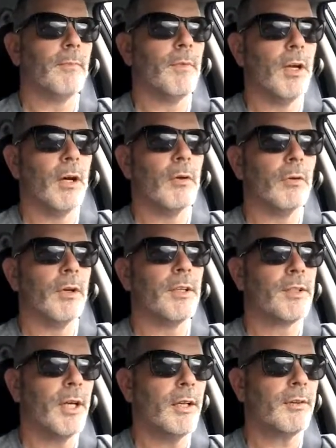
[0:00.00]
you know,
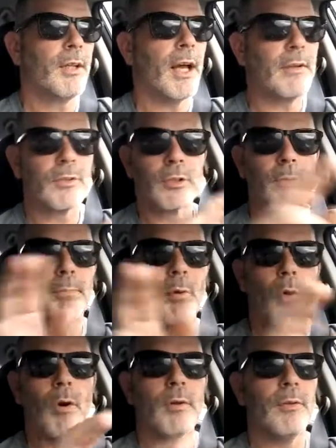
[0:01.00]
it's hit that
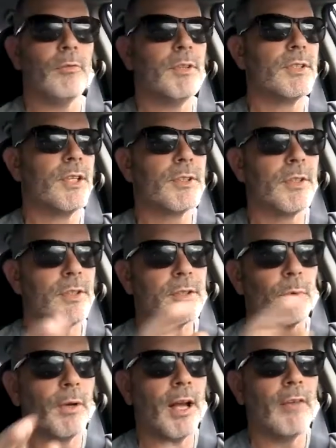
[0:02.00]
support and
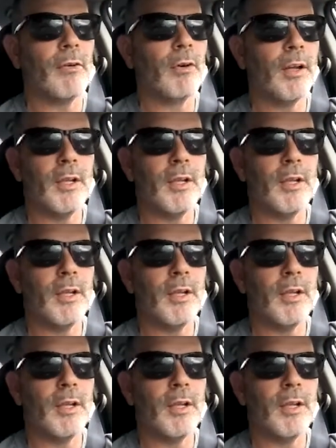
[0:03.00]
resistance or whatever,